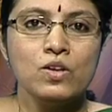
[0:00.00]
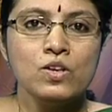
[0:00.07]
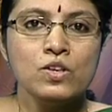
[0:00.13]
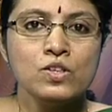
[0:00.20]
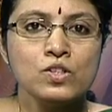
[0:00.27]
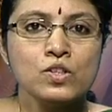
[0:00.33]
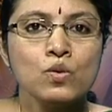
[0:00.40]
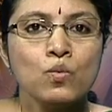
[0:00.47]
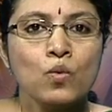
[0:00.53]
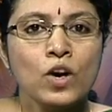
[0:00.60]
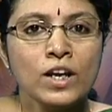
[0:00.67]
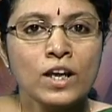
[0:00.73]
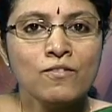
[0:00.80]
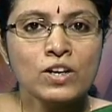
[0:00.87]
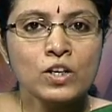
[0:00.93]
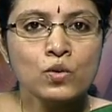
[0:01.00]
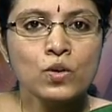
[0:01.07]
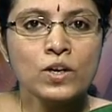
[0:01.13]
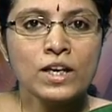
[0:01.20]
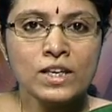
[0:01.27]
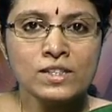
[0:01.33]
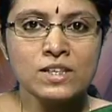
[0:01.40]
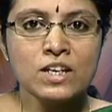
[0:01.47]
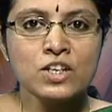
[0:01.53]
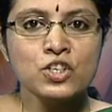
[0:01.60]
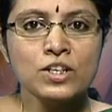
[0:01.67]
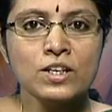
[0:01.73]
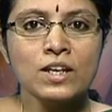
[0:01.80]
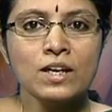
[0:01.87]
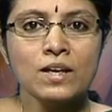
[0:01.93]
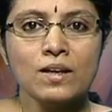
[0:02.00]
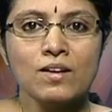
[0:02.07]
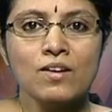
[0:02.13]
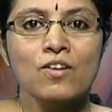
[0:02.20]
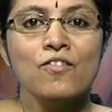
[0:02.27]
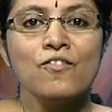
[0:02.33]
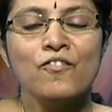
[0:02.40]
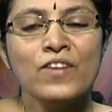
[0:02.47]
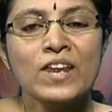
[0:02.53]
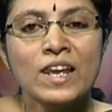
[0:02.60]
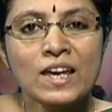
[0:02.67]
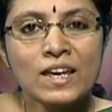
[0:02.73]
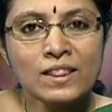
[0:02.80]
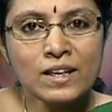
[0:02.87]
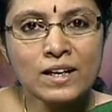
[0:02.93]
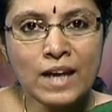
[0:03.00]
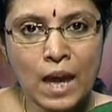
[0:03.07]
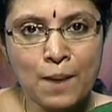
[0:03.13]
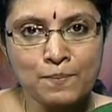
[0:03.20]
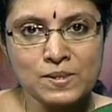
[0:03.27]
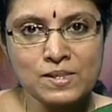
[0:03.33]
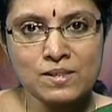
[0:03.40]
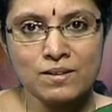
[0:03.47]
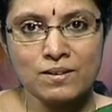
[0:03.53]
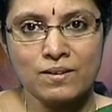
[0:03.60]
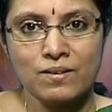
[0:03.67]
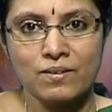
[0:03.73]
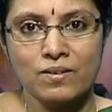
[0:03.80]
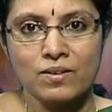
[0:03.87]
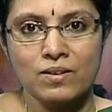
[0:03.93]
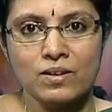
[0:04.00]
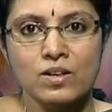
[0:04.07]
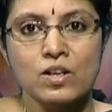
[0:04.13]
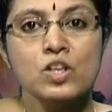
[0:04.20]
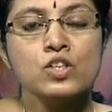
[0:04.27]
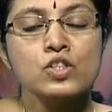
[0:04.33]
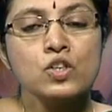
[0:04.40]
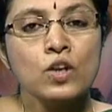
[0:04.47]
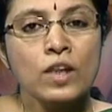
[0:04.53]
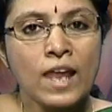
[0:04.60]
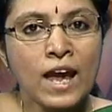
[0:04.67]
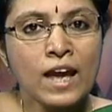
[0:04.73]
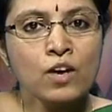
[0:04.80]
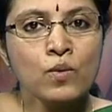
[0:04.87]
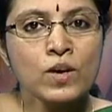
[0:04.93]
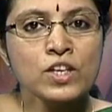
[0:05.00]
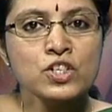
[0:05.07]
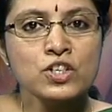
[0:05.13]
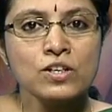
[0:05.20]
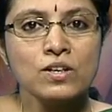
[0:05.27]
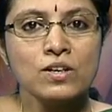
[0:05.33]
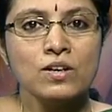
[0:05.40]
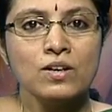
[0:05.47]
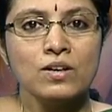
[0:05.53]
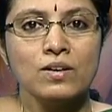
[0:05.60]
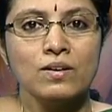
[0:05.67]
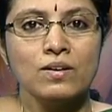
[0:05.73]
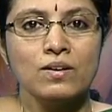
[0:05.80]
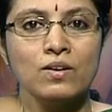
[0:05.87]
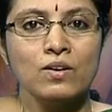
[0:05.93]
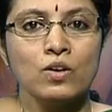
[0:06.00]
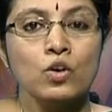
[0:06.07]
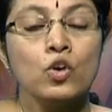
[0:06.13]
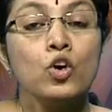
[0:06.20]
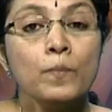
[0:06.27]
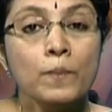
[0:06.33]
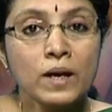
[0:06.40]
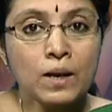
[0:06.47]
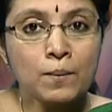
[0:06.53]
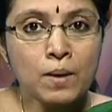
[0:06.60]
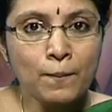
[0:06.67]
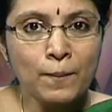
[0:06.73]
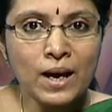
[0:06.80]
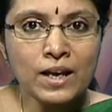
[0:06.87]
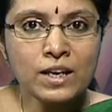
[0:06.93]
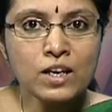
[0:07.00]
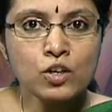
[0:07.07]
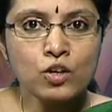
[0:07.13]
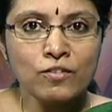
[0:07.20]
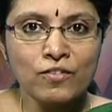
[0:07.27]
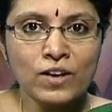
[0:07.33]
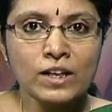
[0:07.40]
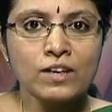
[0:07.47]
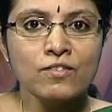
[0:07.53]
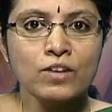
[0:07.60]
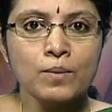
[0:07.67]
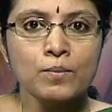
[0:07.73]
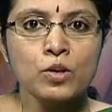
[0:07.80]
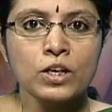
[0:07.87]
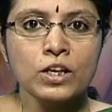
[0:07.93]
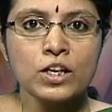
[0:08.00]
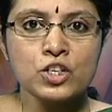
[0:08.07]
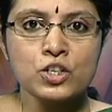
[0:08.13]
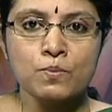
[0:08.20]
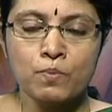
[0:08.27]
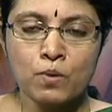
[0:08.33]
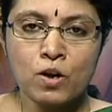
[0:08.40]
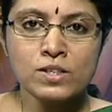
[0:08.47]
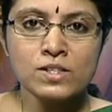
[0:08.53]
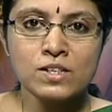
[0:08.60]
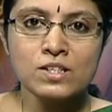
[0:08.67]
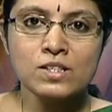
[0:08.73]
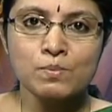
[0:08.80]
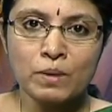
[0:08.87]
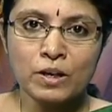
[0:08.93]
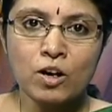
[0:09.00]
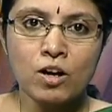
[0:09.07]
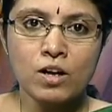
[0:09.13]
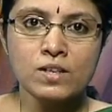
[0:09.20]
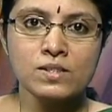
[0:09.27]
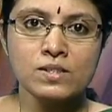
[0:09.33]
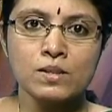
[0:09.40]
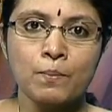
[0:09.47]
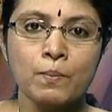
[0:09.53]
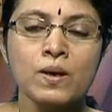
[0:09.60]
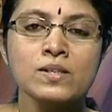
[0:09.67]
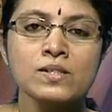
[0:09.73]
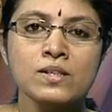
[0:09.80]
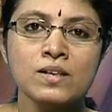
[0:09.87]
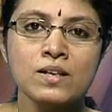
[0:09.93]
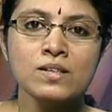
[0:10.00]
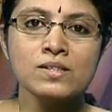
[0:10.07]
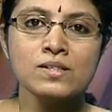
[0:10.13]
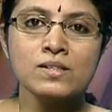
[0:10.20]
So, what are we doing? Essentially filling in the gaps. So, language could become a barrier to effective communication process because the person is